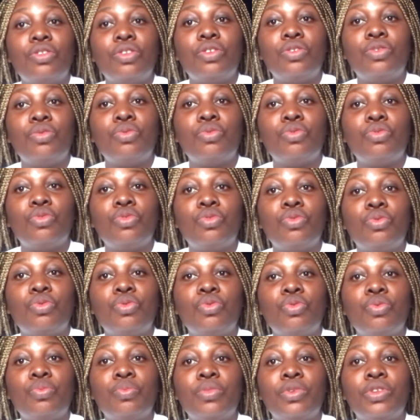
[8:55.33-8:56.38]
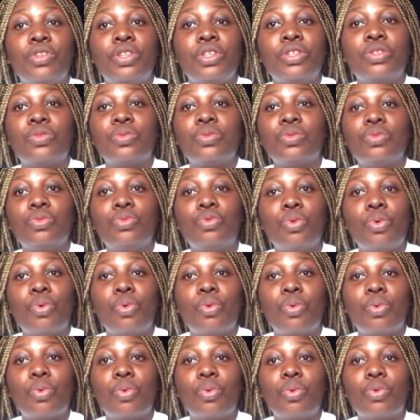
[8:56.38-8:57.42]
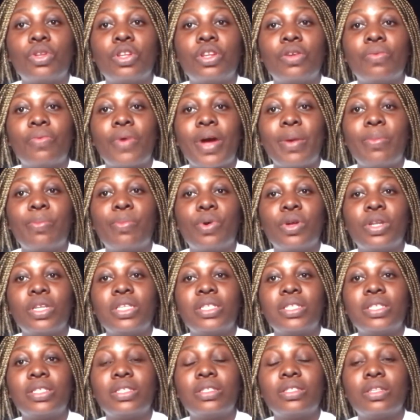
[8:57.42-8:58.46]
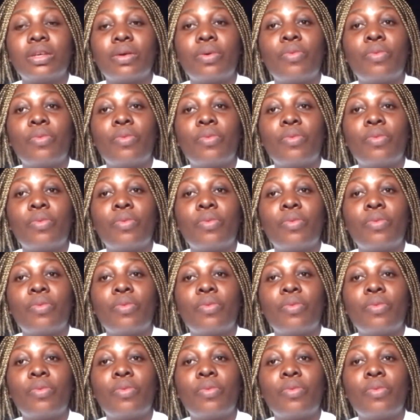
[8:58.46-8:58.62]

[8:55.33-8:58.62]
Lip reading: You need to know the right policy,